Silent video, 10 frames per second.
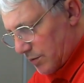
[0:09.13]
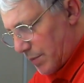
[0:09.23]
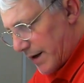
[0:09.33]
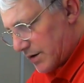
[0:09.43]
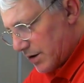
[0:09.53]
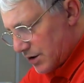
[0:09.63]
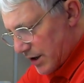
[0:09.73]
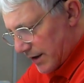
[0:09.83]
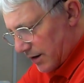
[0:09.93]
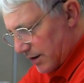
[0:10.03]
welcome back to the
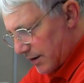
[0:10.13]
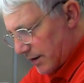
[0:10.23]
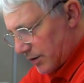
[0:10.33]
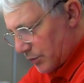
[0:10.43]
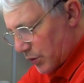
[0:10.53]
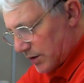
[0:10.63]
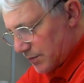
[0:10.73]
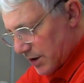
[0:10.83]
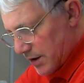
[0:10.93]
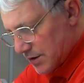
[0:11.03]
channel.
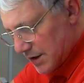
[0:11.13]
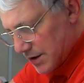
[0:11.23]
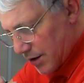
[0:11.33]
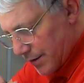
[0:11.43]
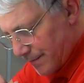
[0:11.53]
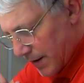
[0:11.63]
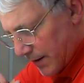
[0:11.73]
Welcome to RC Time.